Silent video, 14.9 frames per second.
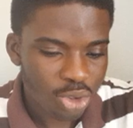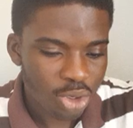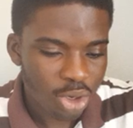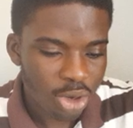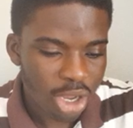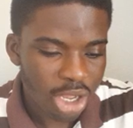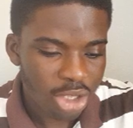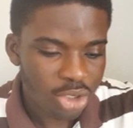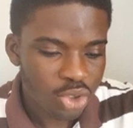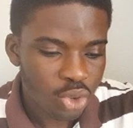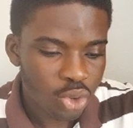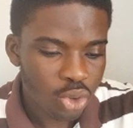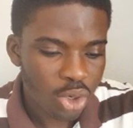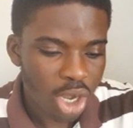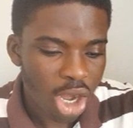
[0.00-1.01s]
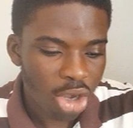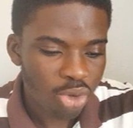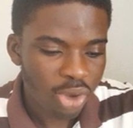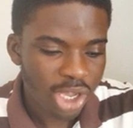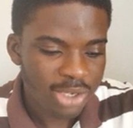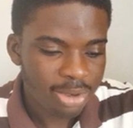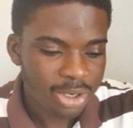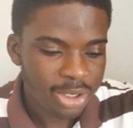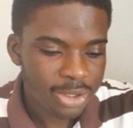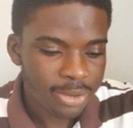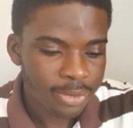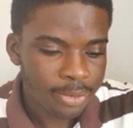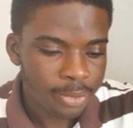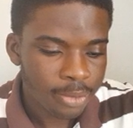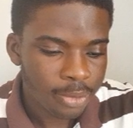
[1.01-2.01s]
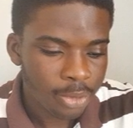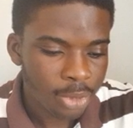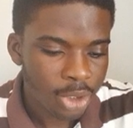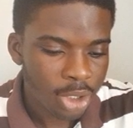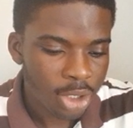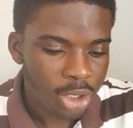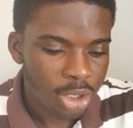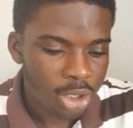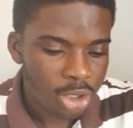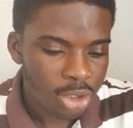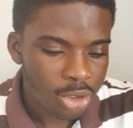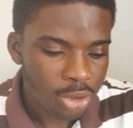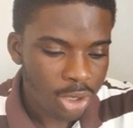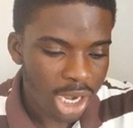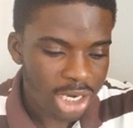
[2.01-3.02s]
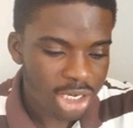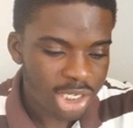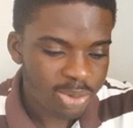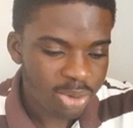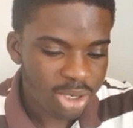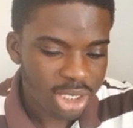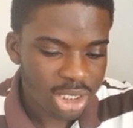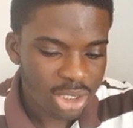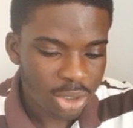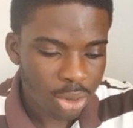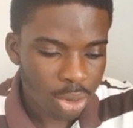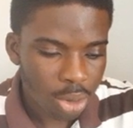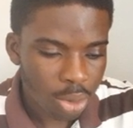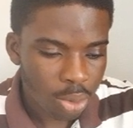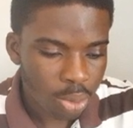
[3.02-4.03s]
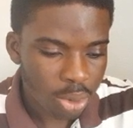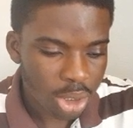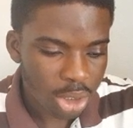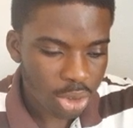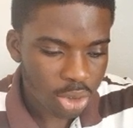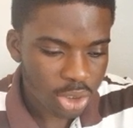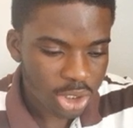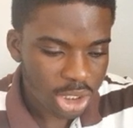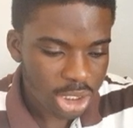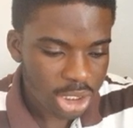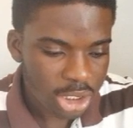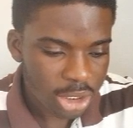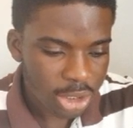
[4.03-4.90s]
Right. So how do I explain it? So at this point, see,